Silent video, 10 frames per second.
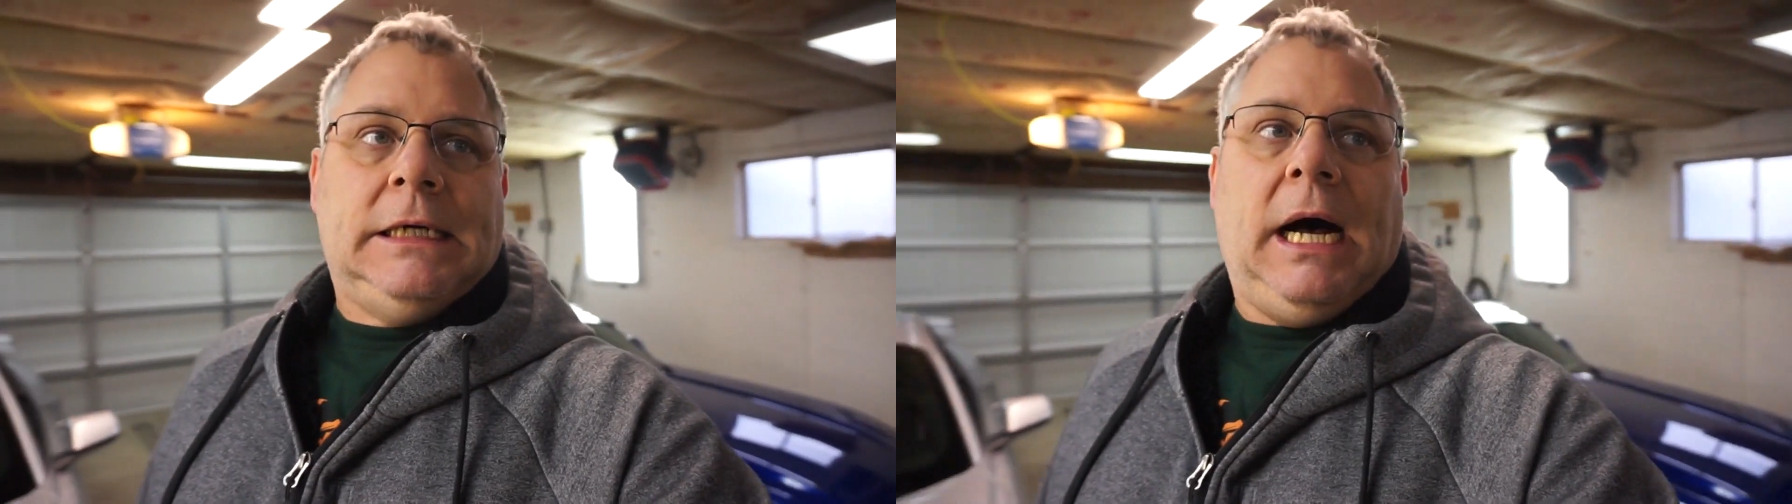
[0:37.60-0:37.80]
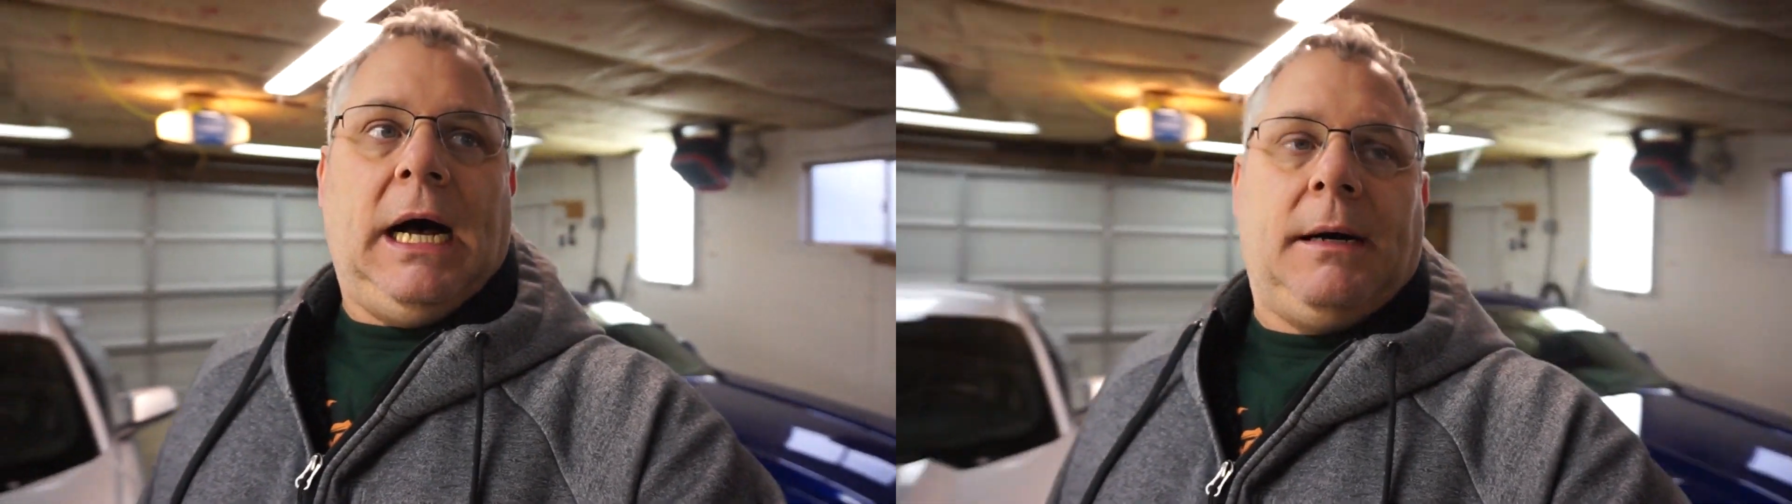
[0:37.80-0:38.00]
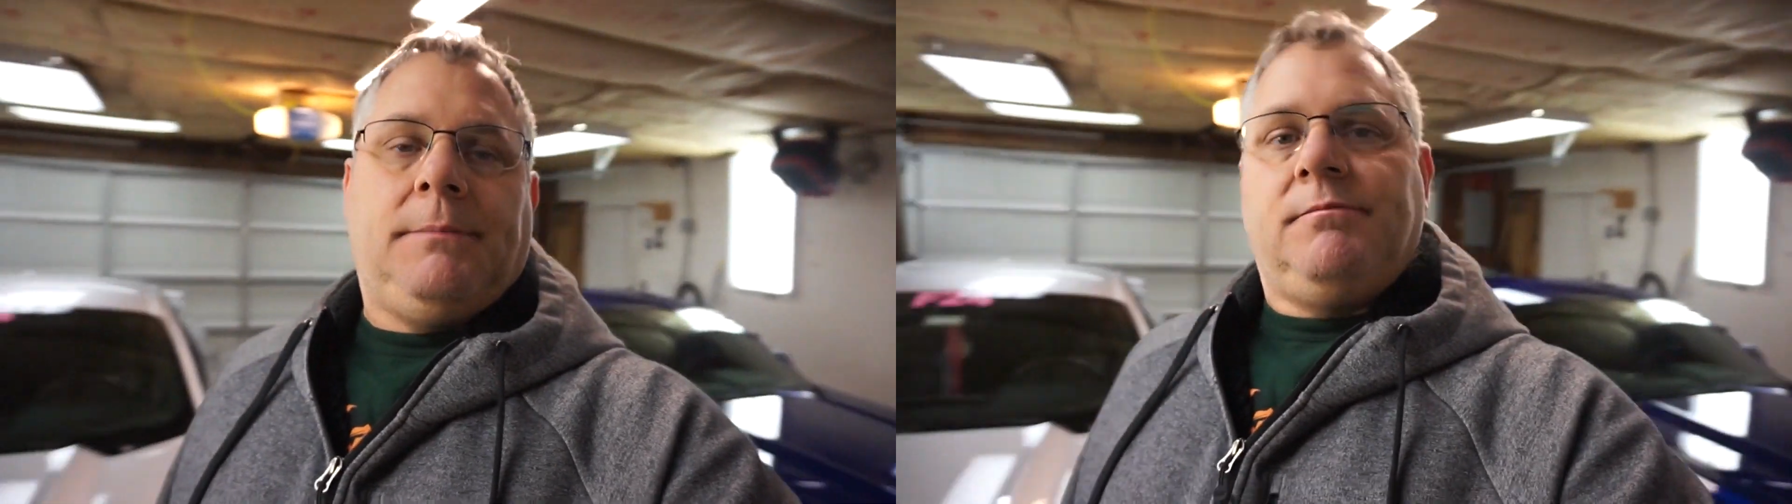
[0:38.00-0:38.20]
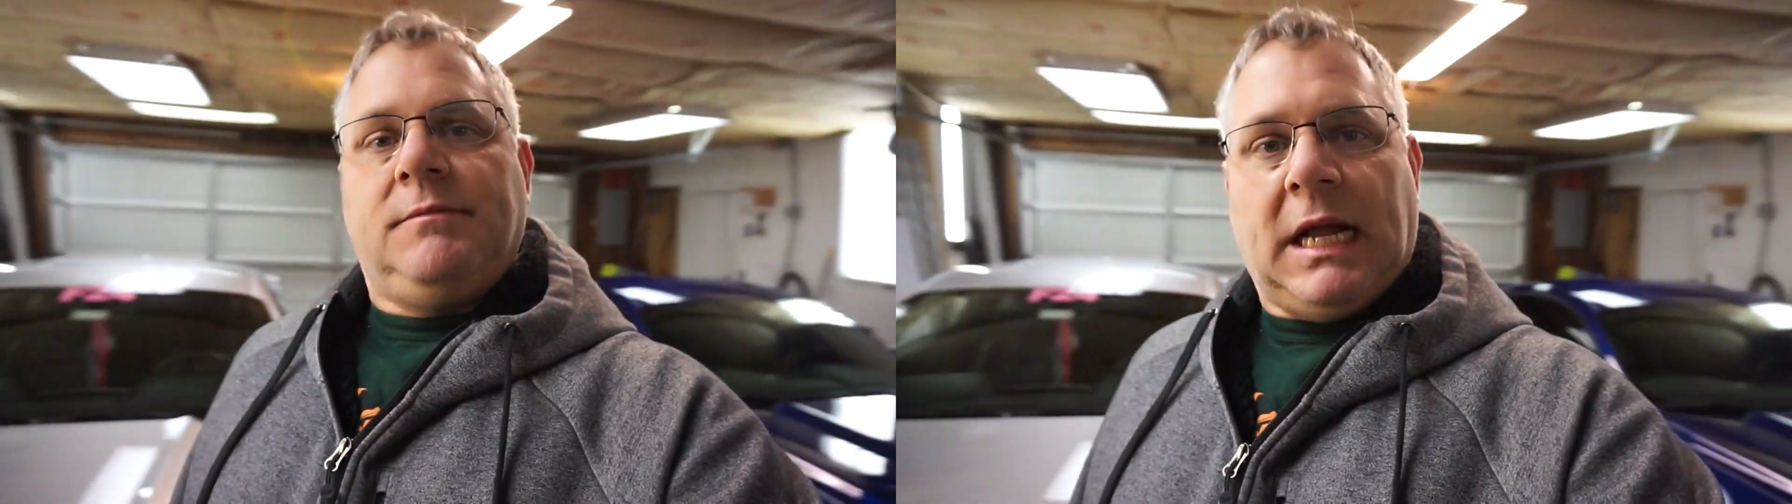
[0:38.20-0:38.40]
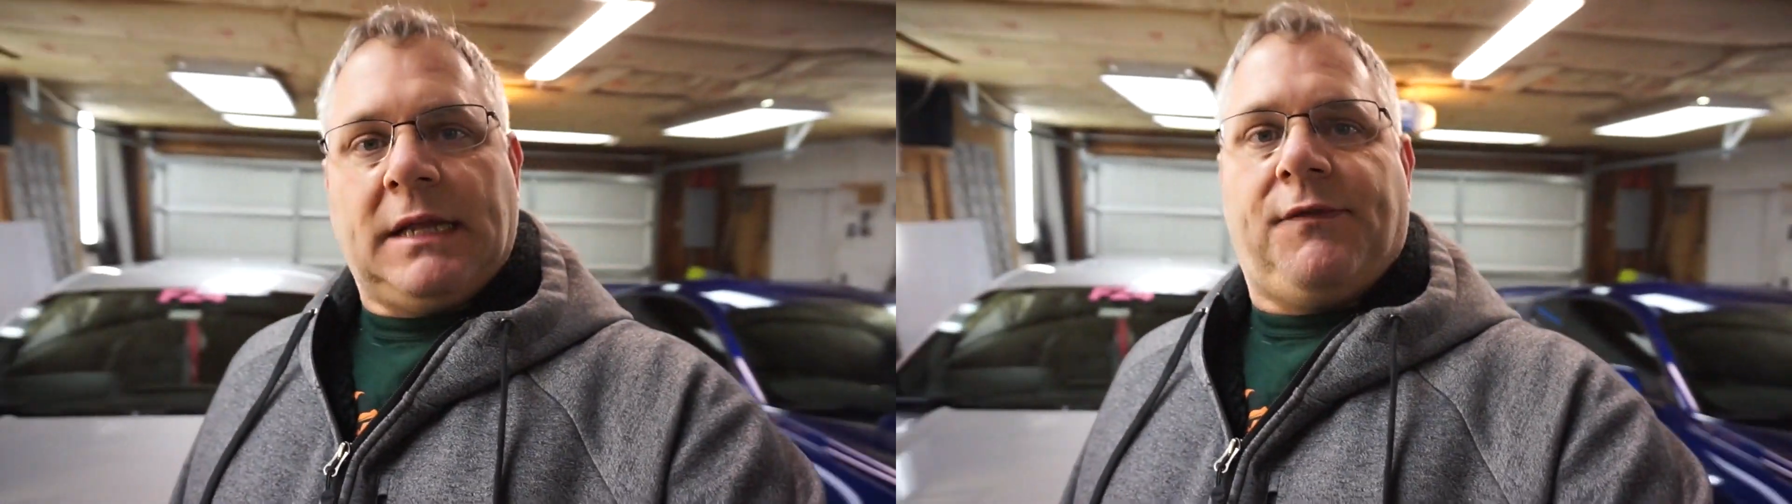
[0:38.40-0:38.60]
Uh,
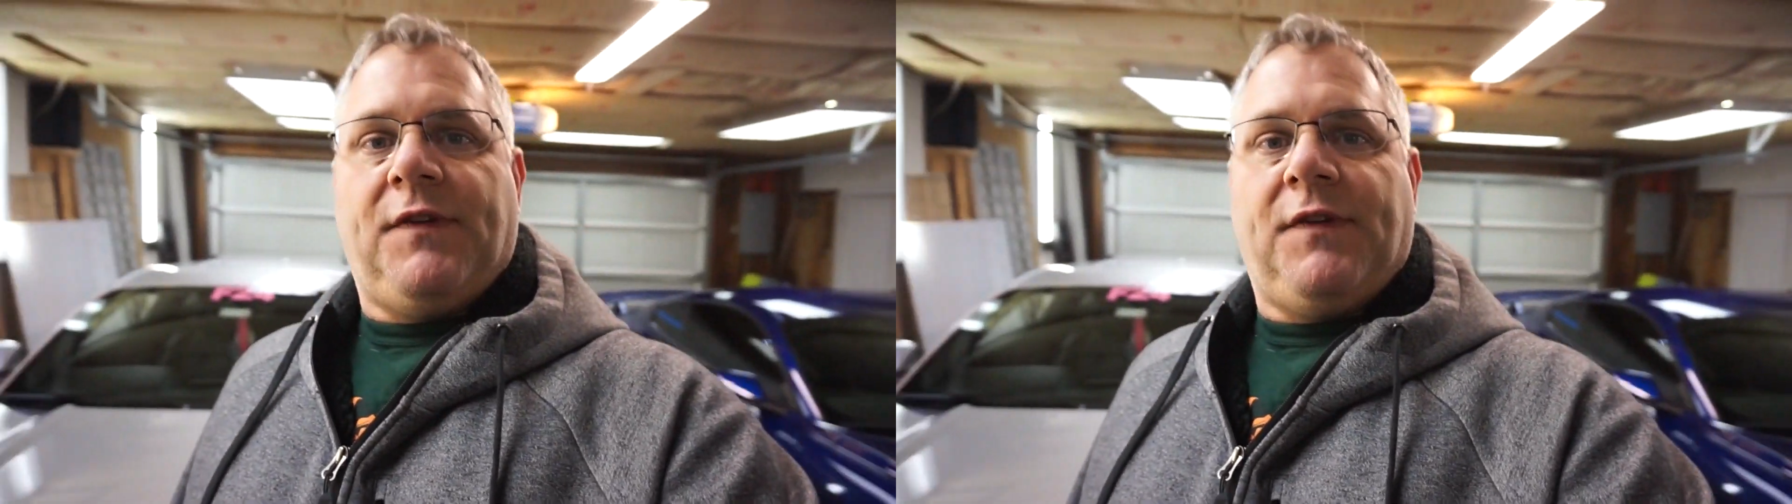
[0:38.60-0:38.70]
not the